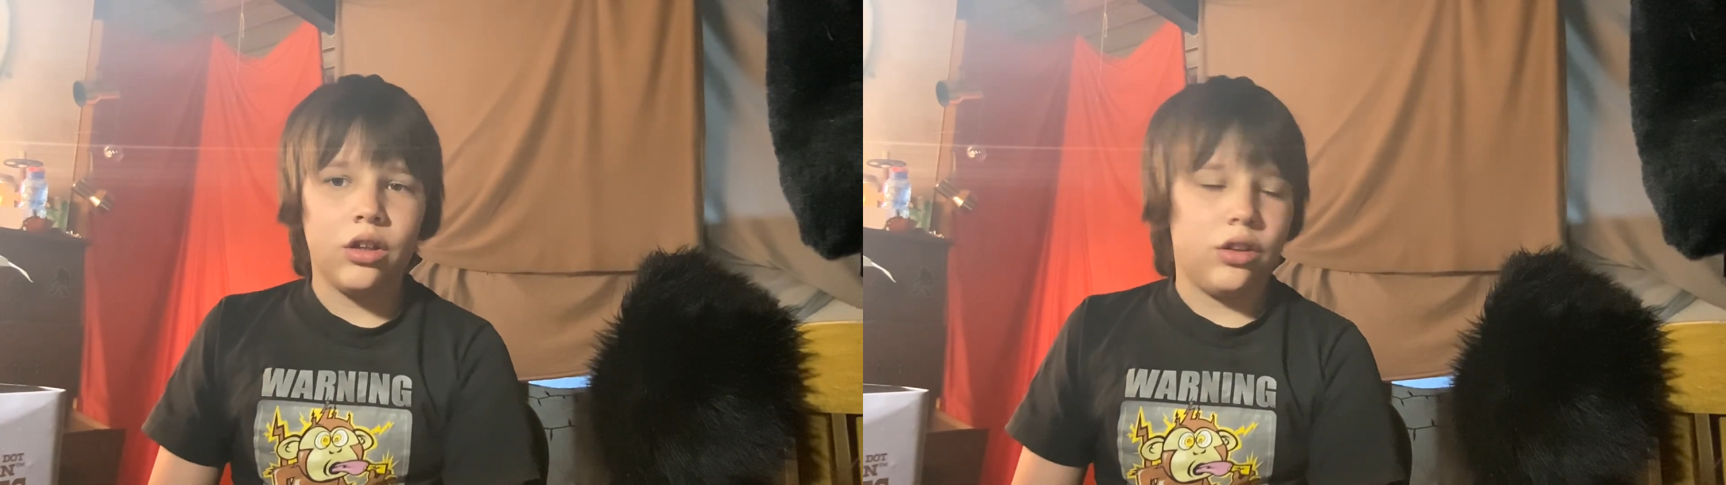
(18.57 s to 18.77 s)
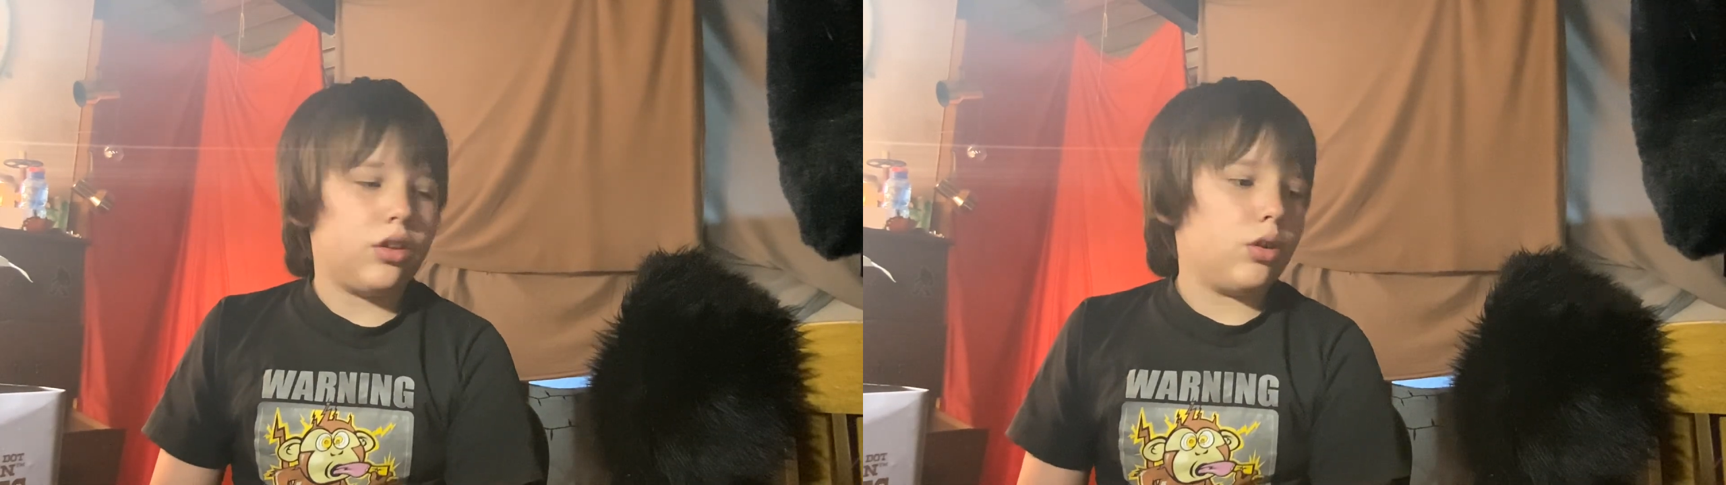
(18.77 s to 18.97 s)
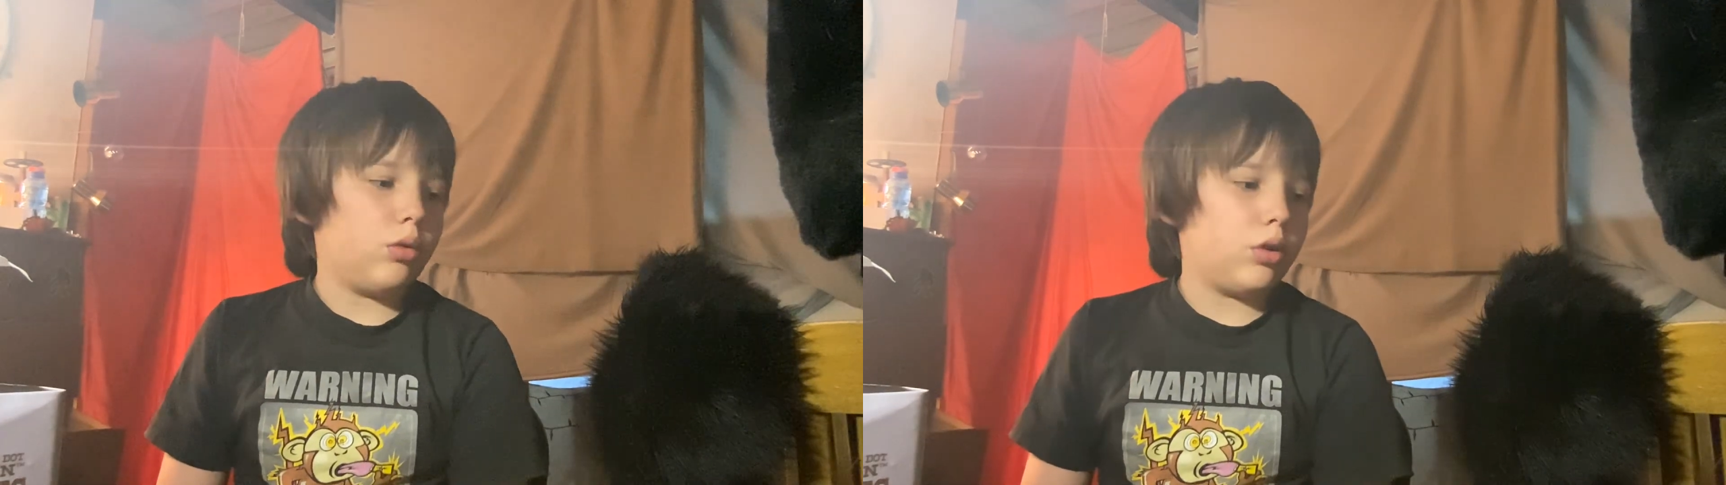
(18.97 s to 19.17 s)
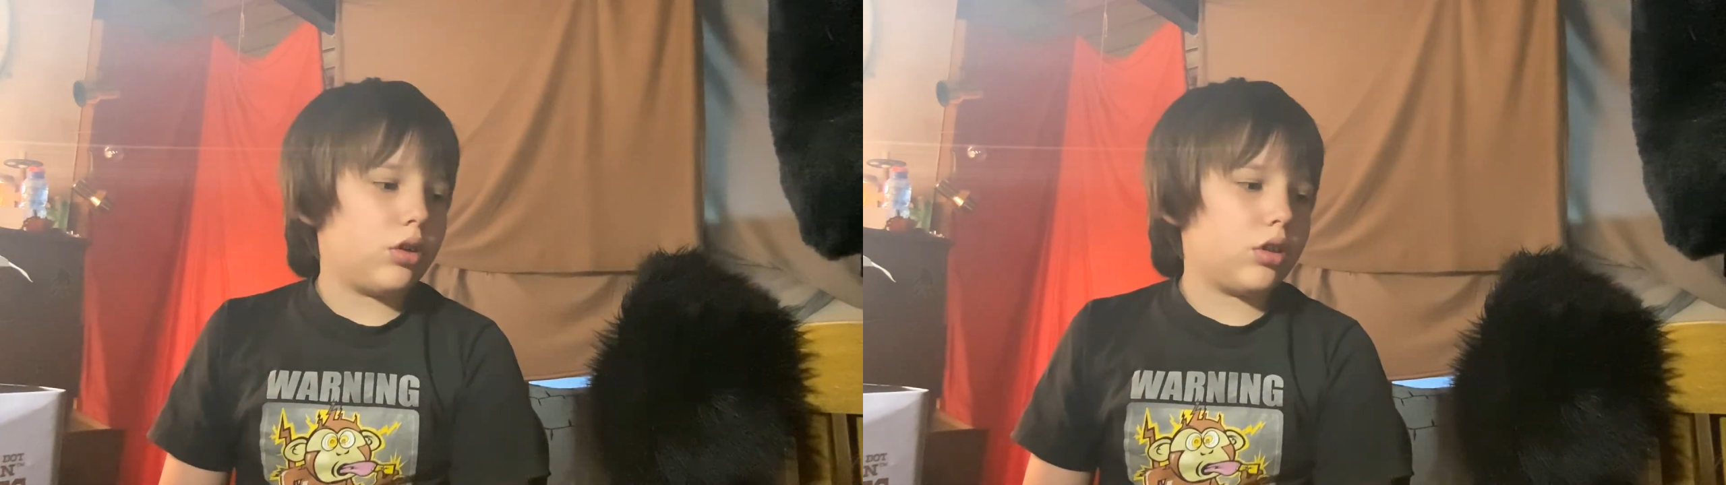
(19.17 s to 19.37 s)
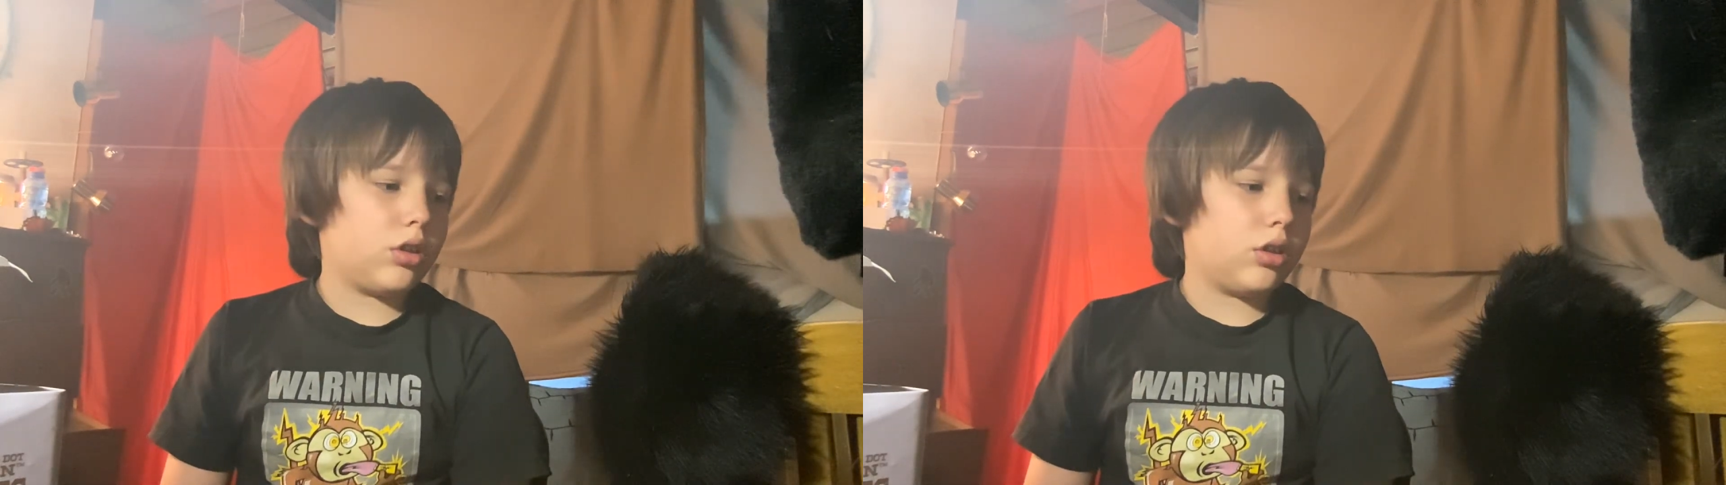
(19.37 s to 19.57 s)
So,
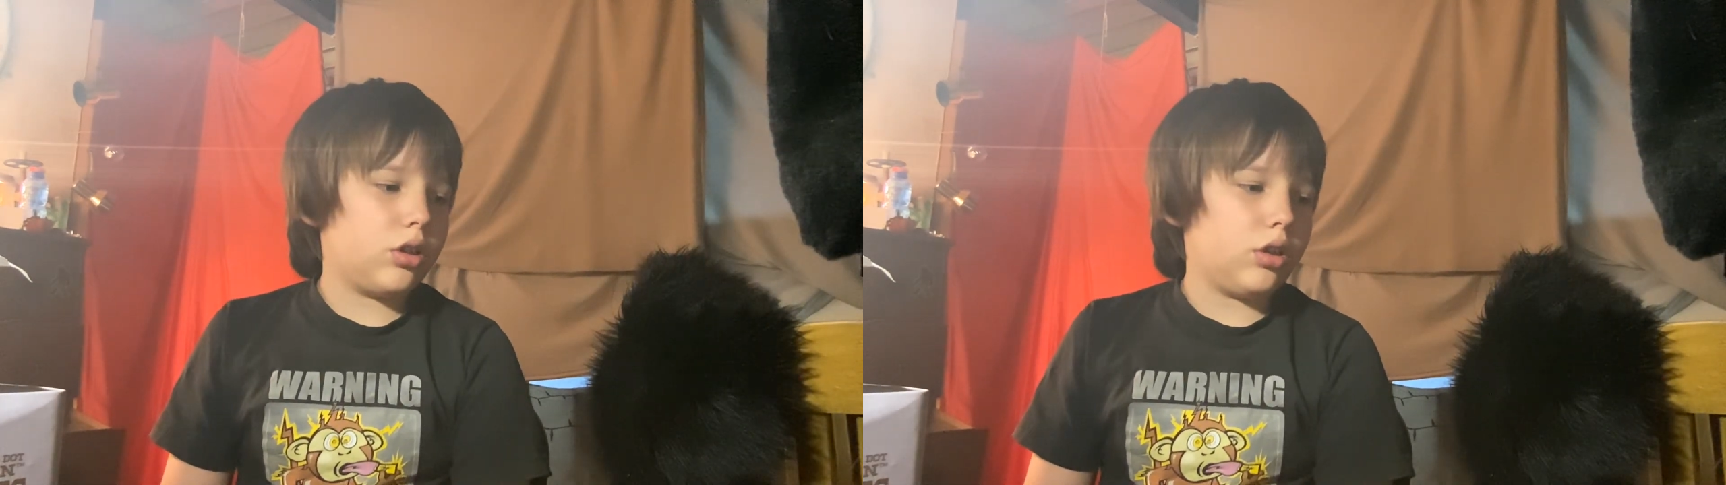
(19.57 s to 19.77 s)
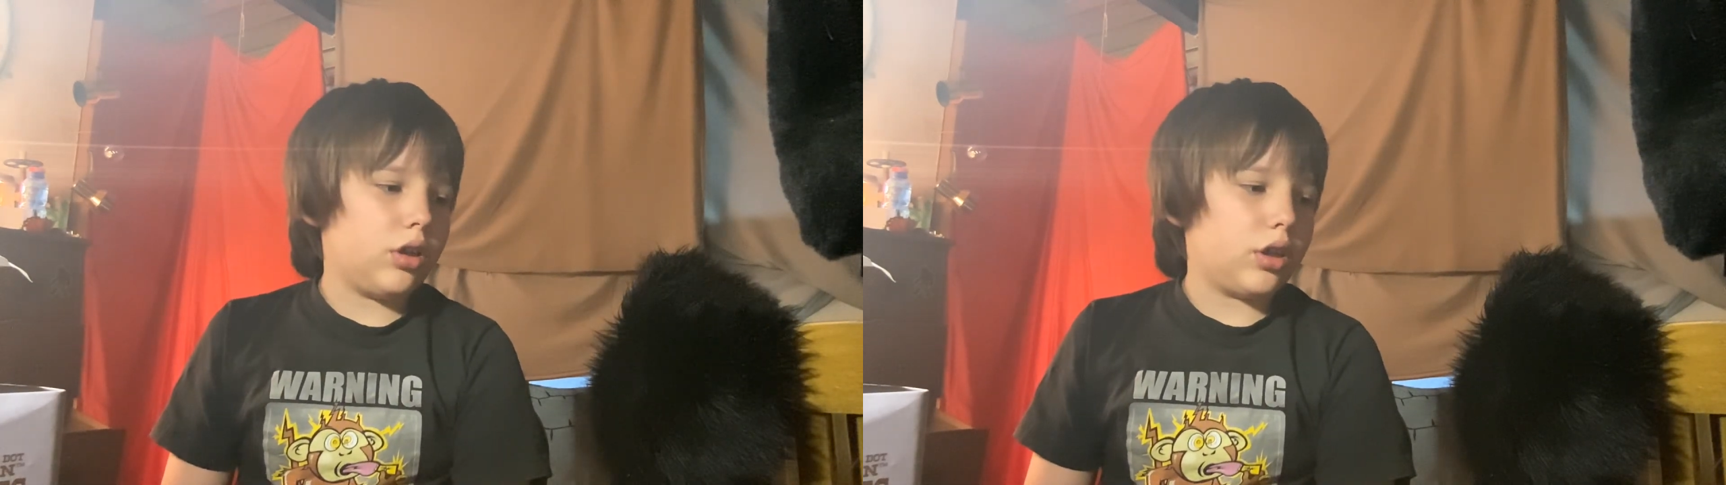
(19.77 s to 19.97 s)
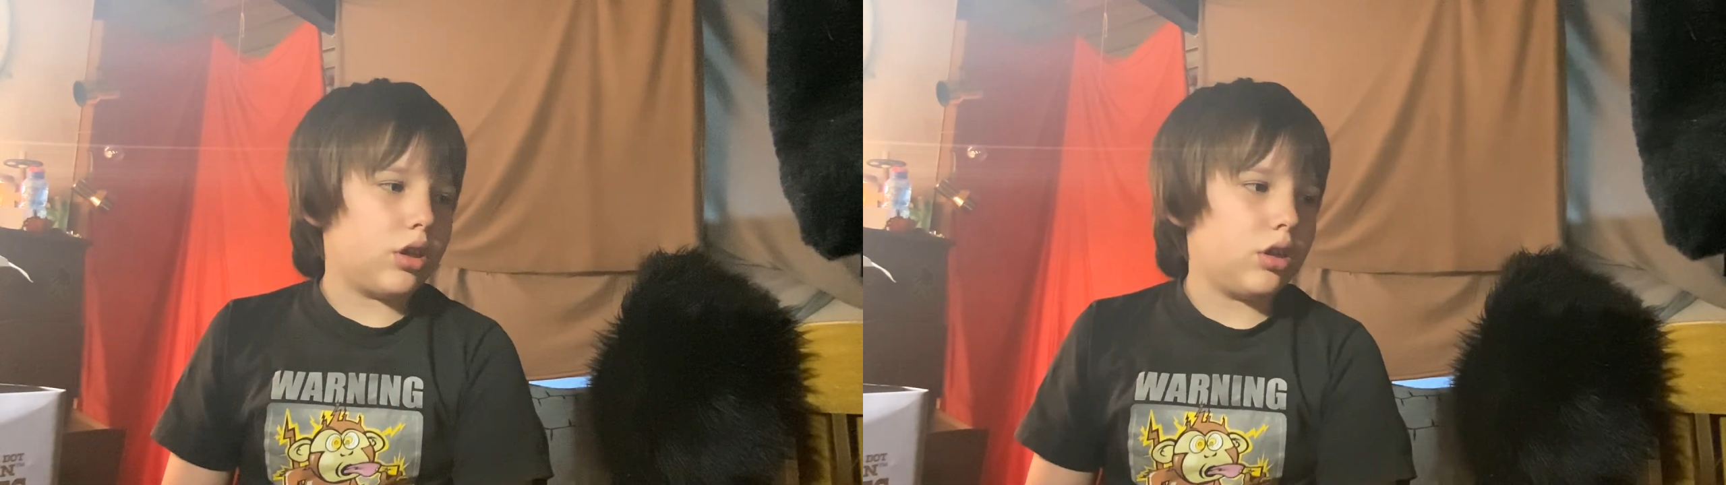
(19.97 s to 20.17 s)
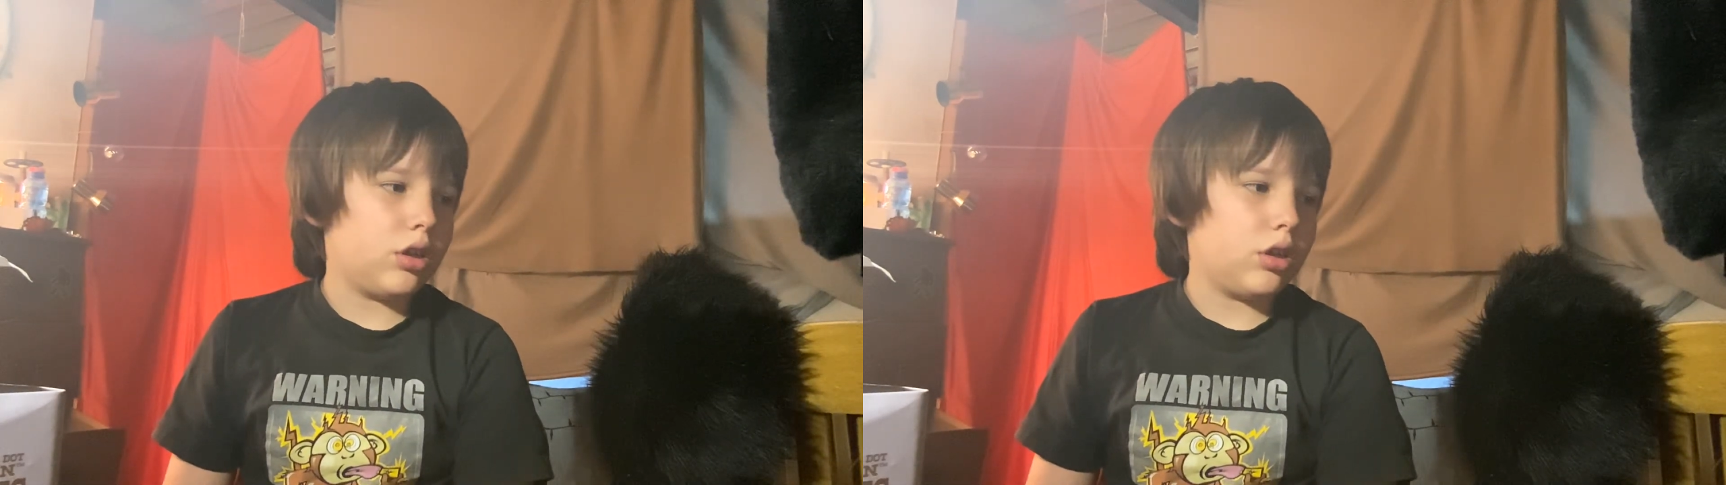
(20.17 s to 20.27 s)
like,